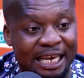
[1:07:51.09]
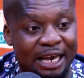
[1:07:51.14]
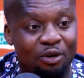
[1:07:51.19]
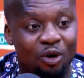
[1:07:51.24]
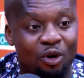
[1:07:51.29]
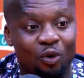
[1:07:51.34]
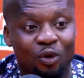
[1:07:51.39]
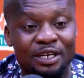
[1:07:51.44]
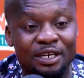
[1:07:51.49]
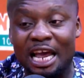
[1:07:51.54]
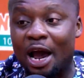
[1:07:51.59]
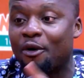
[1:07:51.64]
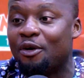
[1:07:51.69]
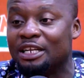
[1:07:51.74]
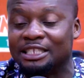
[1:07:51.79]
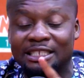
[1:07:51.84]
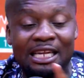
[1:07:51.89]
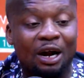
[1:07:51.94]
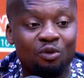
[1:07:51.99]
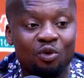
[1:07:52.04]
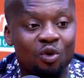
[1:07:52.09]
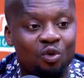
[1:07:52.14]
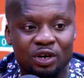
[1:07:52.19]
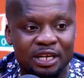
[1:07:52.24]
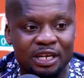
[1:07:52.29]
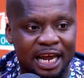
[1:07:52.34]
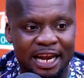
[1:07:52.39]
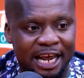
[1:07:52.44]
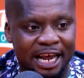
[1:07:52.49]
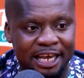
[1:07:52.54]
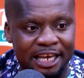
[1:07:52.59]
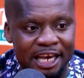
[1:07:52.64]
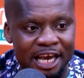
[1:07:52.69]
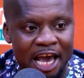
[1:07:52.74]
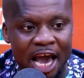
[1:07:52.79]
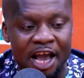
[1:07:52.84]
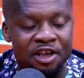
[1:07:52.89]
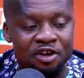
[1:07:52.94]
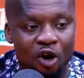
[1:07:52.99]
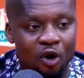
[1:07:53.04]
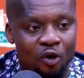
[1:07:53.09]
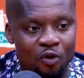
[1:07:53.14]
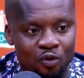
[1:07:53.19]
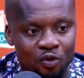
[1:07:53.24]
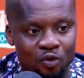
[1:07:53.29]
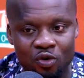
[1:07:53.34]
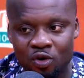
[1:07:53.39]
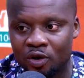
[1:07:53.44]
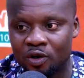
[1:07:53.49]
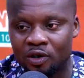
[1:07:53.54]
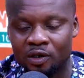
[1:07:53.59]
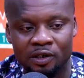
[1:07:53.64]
when you're rich, who knew day? And you.